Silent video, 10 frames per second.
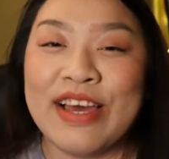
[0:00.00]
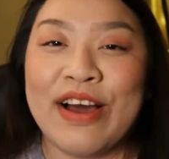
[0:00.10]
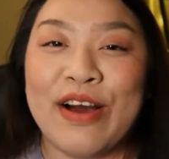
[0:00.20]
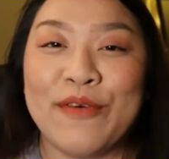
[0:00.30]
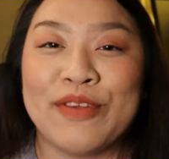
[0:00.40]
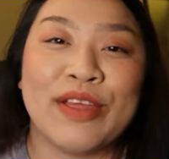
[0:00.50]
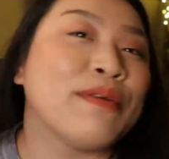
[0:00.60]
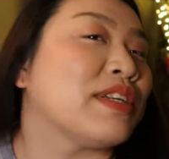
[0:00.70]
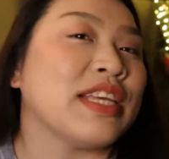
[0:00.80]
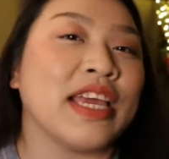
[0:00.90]
when they
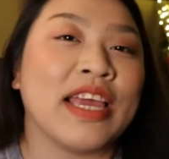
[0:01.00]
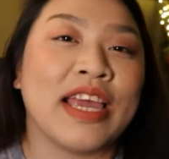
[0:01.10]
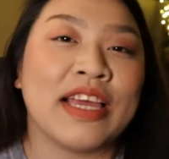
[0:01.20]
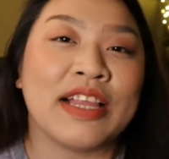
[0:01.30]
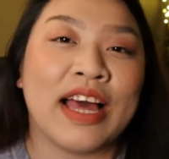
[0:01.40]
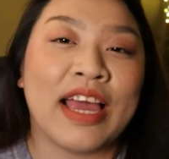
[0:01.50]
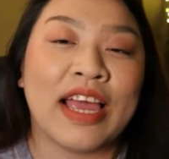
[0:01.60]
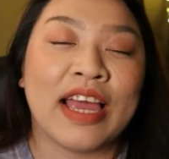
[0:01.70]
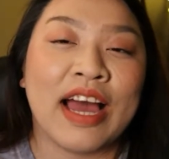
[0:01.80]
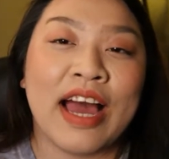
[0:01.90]
were singing.
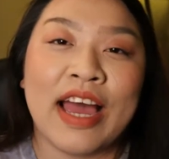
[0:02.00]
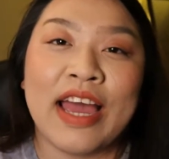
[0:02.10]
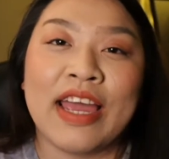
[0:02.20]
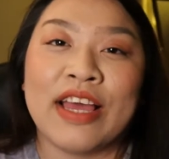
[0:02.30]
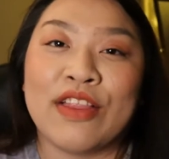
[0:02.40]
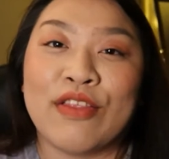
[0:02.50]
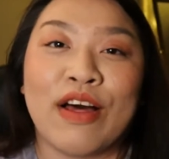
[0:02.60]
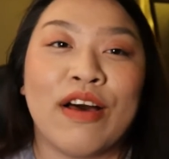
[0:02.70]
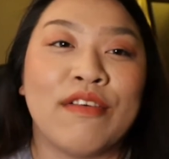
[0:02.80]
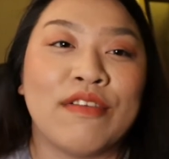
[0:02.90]
Like, I
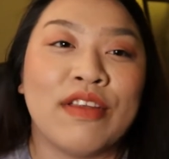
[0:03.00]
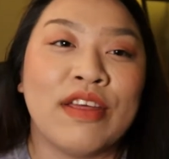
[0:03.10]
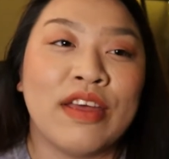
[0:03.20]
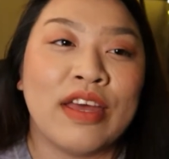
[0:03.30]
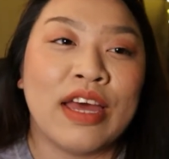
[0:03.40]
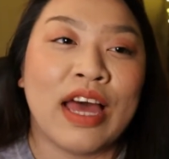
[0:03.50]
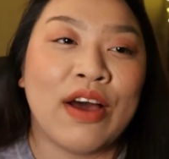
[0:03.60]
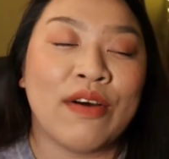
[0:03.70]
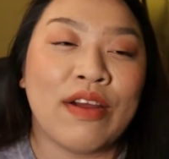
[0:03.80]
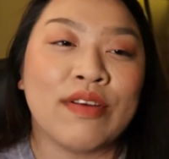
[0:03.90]
loved
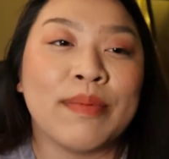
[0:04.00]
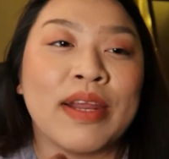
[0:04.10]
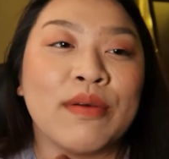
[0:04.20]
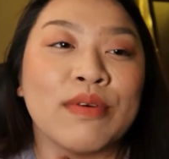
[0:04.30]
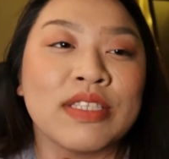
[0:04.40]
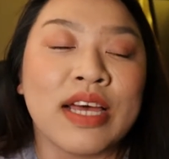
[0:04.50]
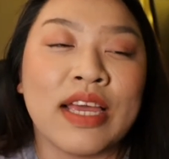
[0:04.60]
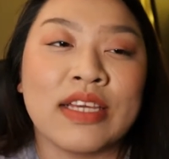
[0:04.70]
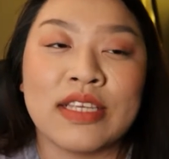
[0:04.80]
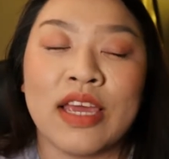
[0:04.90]
how everybody was
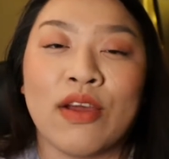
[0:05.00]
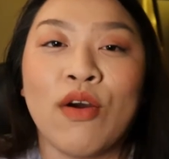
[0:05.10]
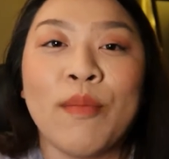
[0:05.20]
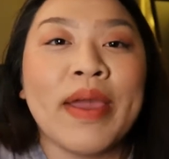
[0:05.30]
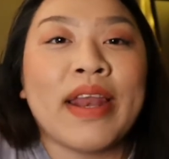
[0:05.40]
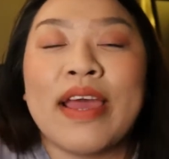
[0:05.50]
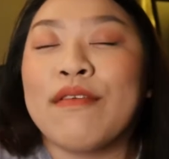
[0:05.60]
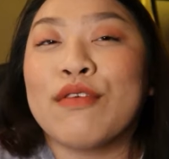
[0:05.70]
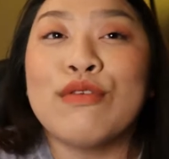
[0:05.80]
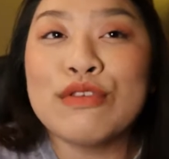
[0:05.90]
like saying, oh man, I
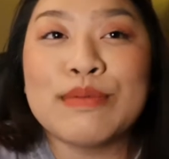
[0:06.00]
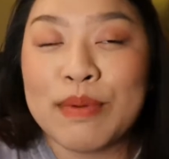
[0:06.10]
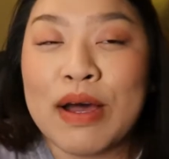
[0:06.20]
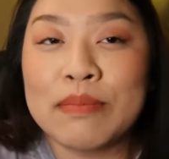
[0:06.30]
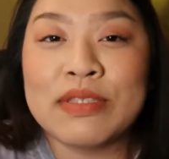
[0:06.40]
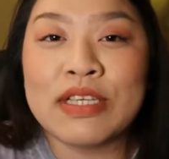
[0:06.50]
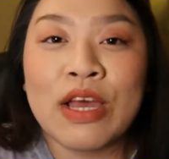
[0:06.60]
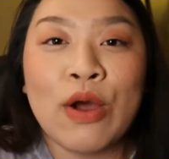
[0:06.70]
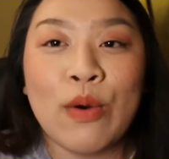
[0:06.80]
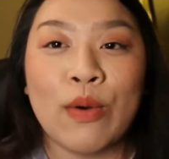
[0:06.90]
have goosebumps,
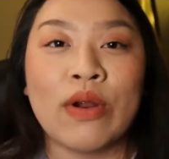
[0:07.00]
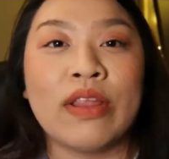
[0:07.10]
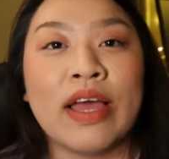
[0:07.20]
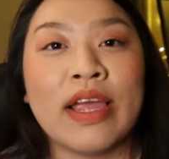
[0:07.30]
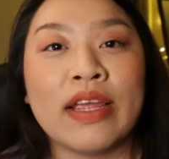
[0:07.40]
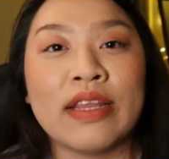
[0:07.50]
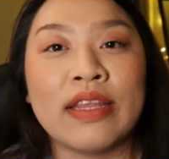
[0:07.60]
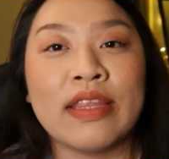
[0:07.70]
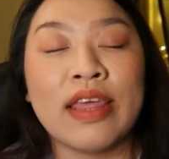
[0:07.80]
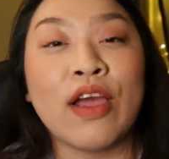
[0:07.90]
or like
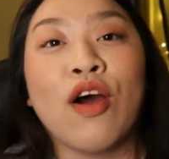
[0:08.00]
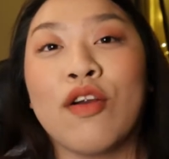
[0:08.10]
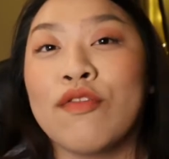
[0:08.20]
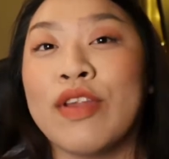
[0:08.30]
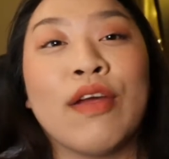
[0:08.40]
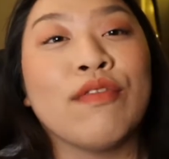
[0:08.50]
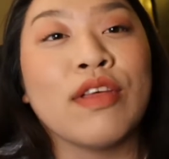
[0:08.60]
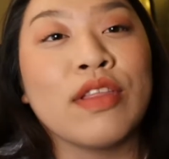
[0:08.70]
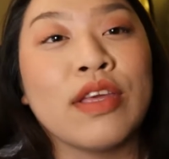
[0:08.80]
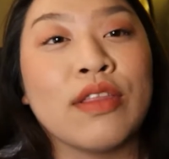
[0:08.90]
they are
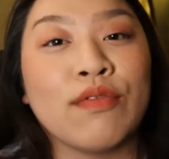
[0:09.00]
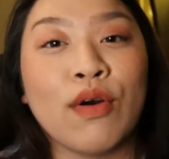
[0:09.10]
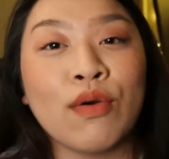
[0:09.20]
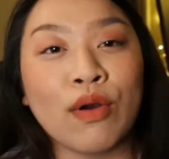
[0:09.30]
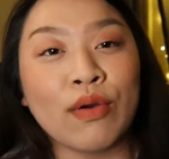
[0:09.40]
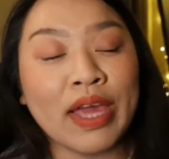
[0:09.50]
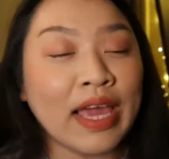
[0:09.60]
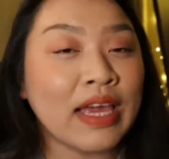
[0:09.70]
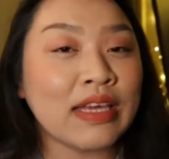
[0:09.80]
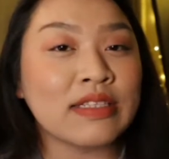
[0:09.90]
definitely the vocal
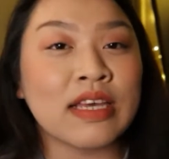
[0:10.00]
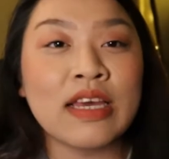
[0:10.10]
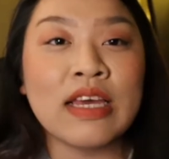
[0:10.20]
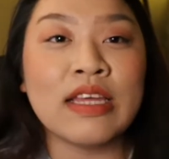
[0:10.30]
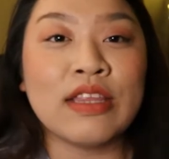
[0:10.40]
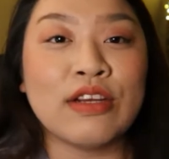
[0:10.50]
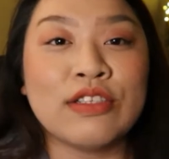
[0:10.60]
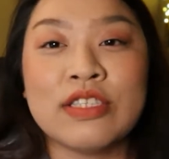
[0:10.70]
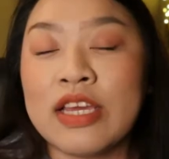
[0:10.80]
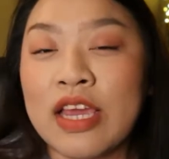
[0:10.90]
kings. They're
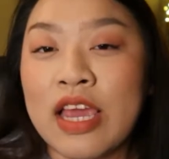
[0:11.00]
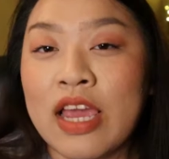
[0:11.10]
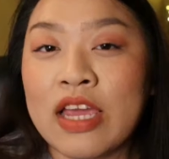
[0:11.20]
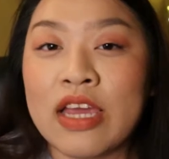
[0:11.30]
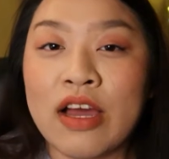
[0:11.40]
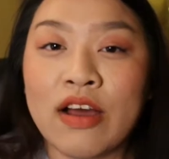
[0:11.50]
singing.